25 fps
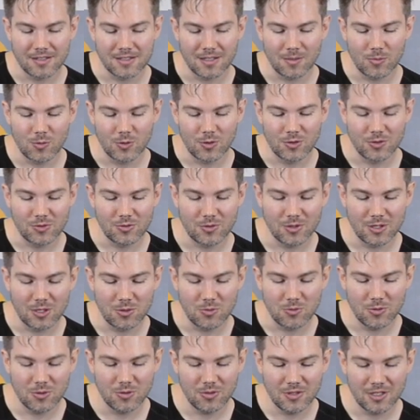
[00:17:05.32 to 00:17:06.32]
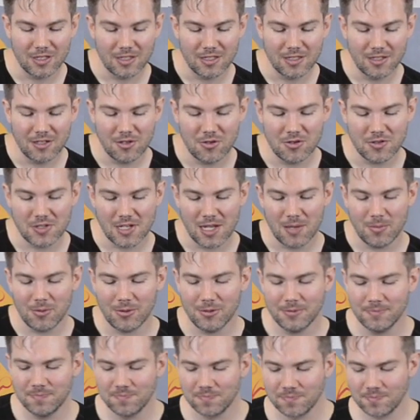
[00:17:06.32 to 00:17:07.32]
someone who's really rude at the dinner
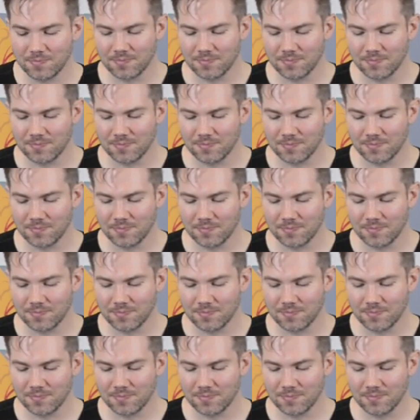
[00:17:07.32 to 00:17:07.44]
table.